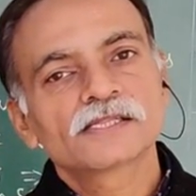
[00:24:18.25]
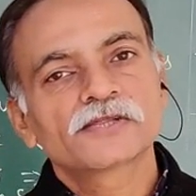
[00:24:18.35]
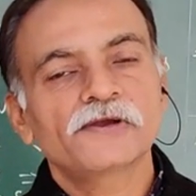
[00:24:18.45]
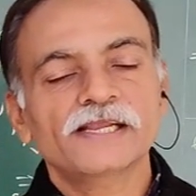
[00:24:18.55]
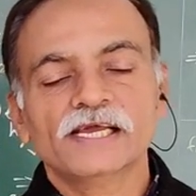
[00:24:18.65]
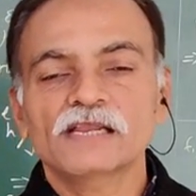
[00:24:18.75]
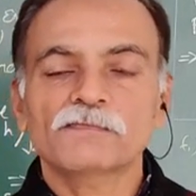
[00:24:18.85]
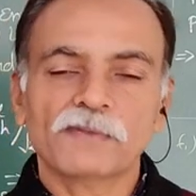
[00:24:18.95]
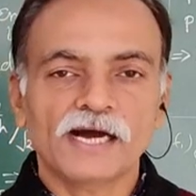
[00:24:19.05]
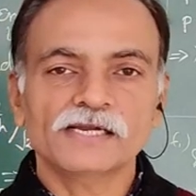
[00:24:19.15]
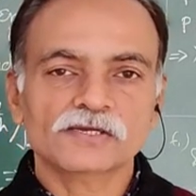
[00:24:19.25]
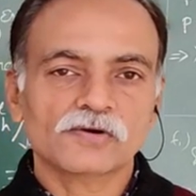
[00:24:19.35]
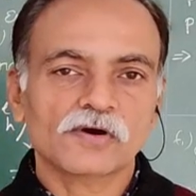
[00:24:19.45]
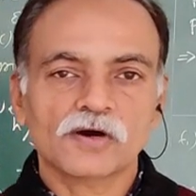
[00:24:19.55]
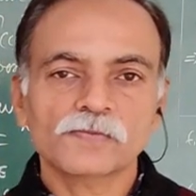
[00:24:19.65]
theoretical part
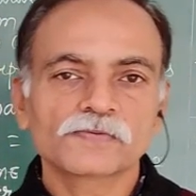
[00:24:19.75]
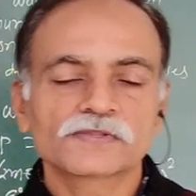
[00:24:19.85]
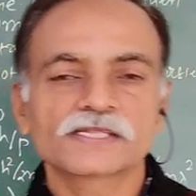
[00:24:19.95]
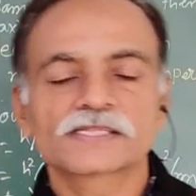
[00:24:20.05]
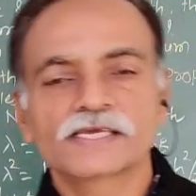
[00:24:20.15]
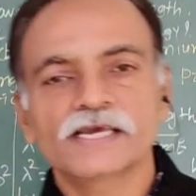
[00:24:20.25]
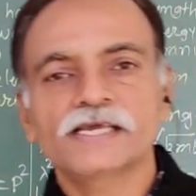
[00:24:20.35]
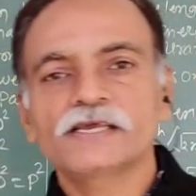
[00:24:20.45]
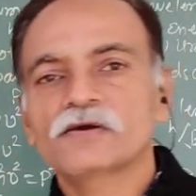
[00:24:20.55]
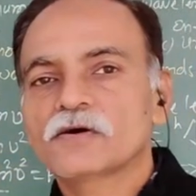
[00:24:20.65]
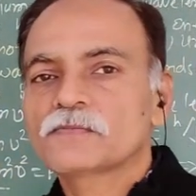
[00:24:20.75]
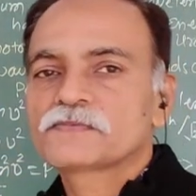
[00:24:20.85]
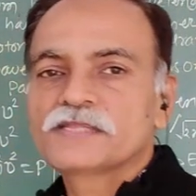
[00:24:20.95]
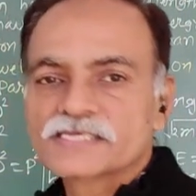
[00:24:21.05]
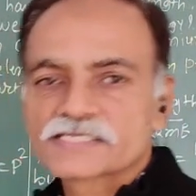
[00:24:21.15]
of the theory
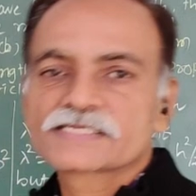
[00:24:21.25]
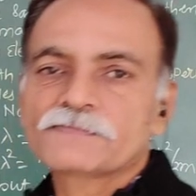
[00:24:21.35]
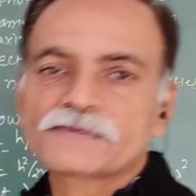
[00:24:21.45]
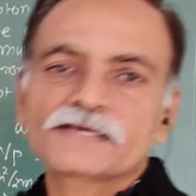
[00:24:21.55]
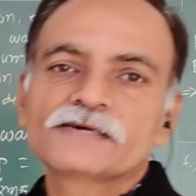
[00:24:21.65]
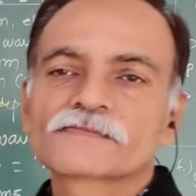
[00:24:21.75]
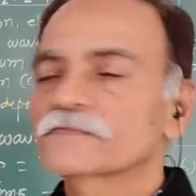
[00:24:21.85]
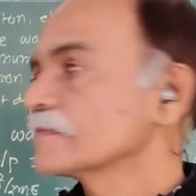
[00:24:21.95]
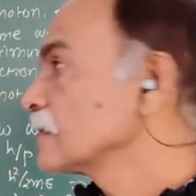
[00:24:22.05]
of this chapter.